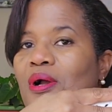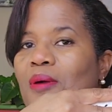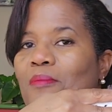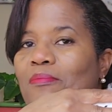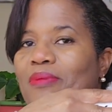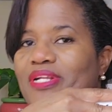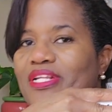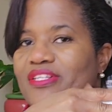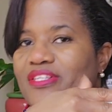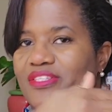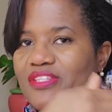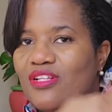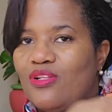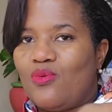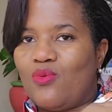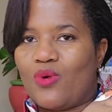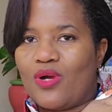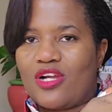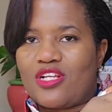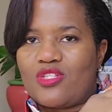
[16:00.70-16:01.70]
but it still
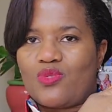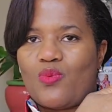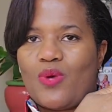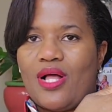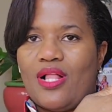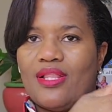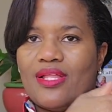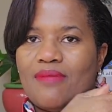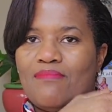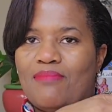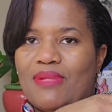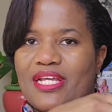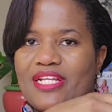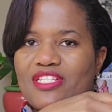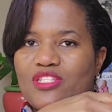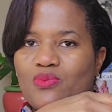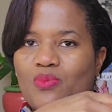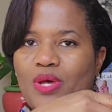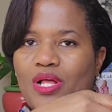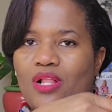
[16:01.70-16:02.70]
works well and
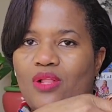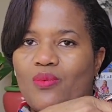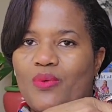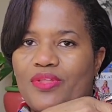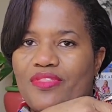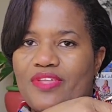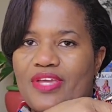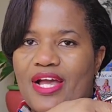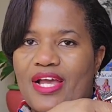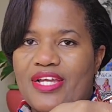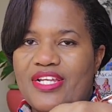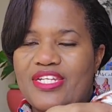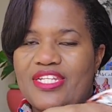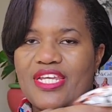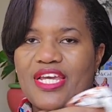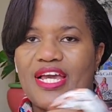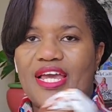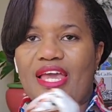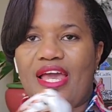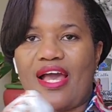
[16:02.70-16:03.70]
blends well with the
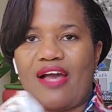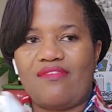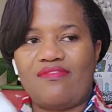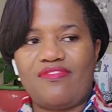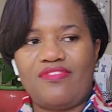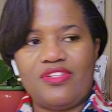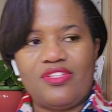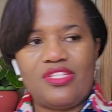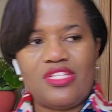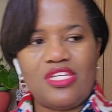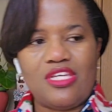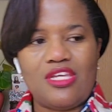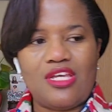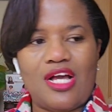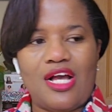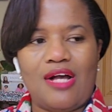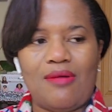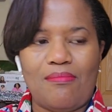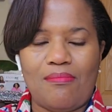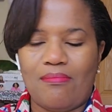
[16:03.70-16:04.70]
idea I have for the
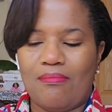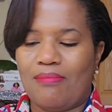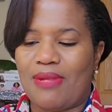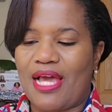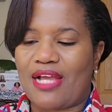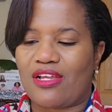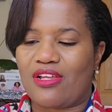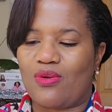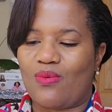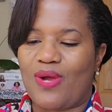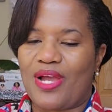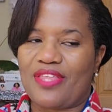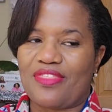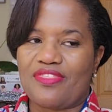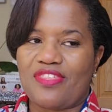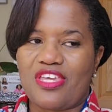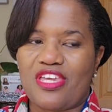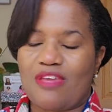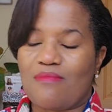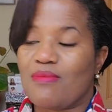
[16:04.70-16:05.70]
black and white
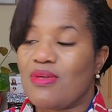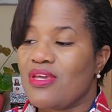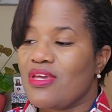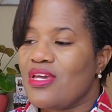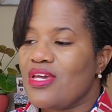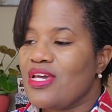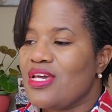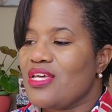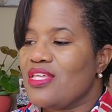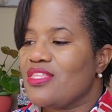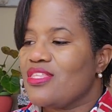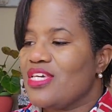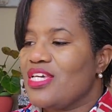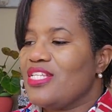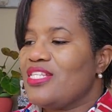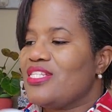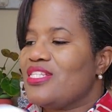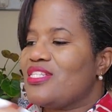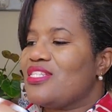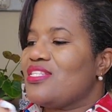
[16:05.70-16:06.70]
theme.
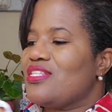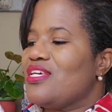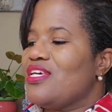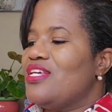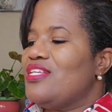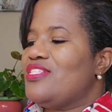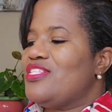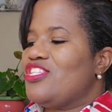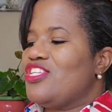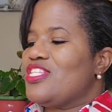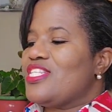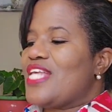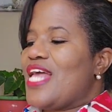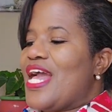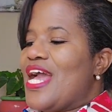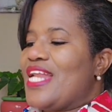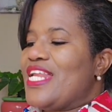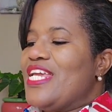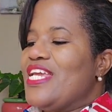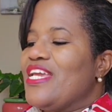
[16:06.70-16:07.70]
This is just
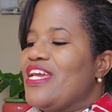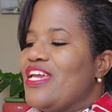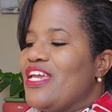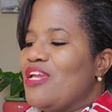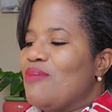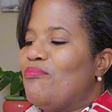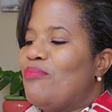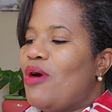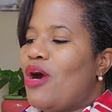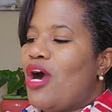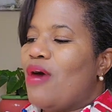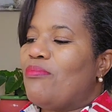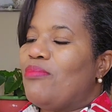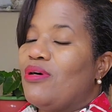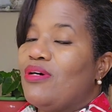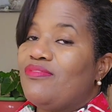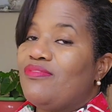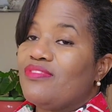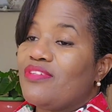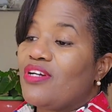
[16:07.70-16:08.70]
adding a pop
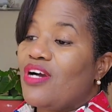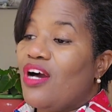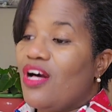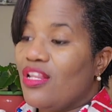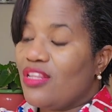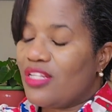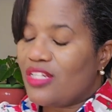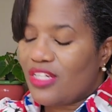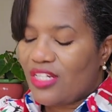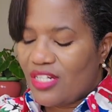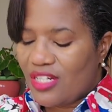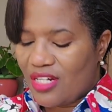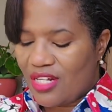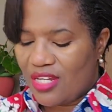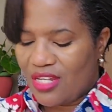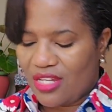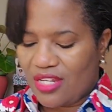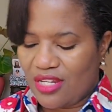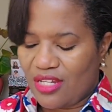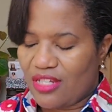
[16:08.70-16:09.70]
of color
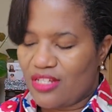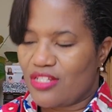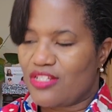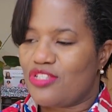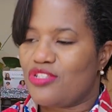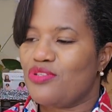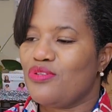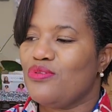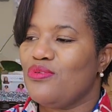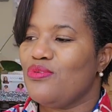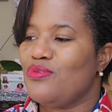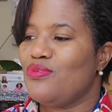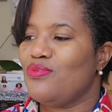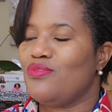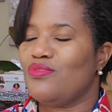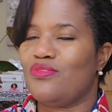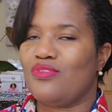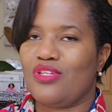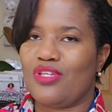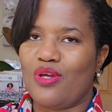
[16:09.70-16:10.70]

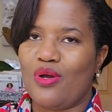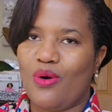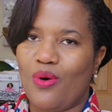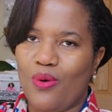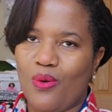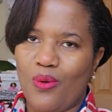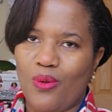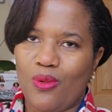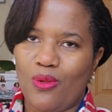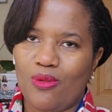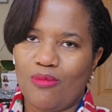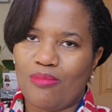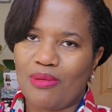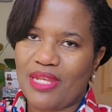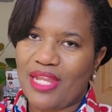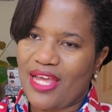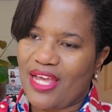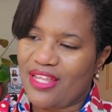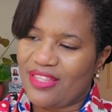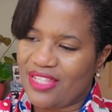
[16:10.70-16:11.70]
to the whole
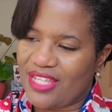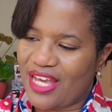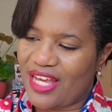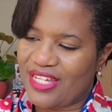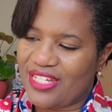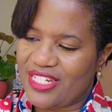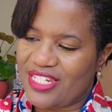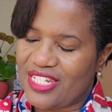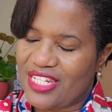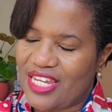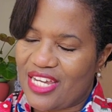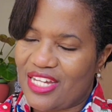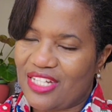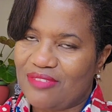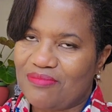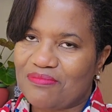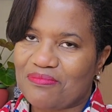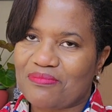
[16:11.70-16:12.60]
plan, the idea.